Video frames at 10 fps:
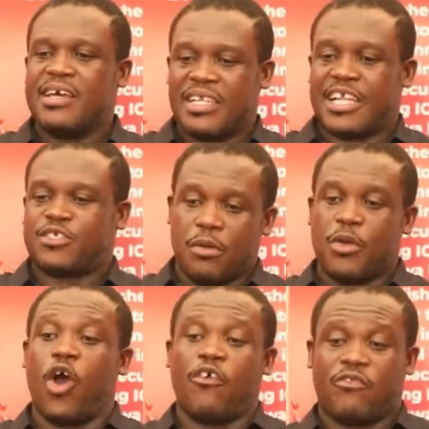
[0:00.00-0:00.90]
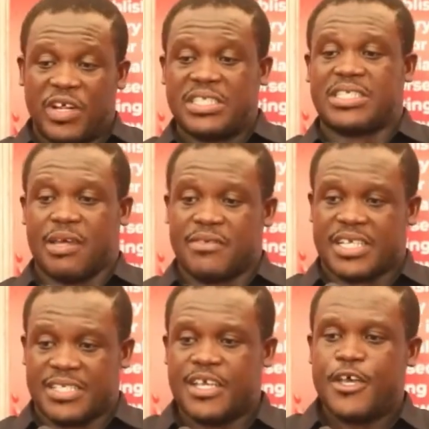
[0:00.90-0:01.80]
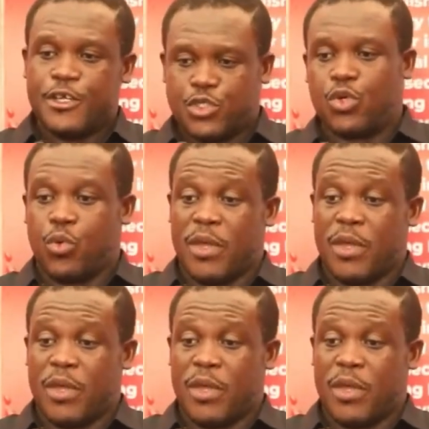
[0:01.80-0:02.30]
that's going to be offering services to